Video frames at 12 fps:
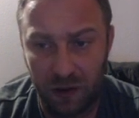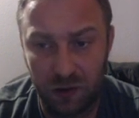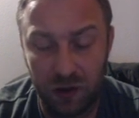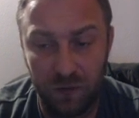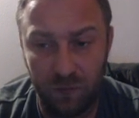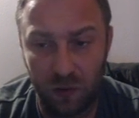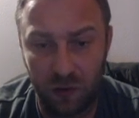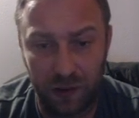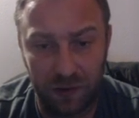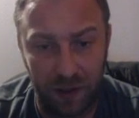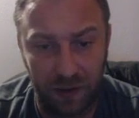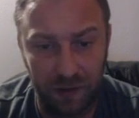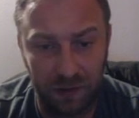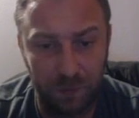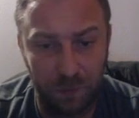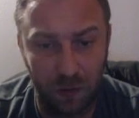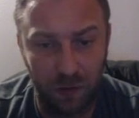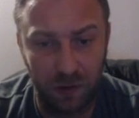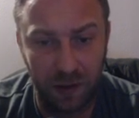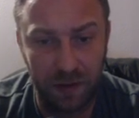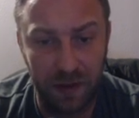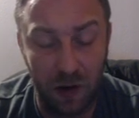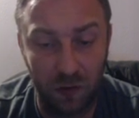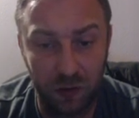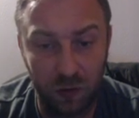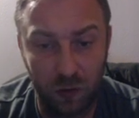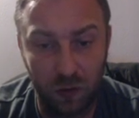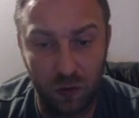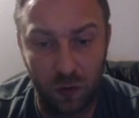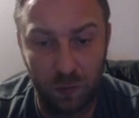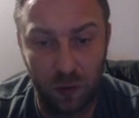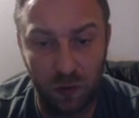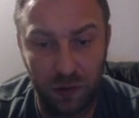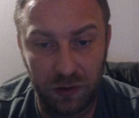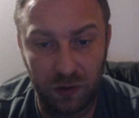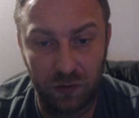g4, attacking the pawn, and now your opponent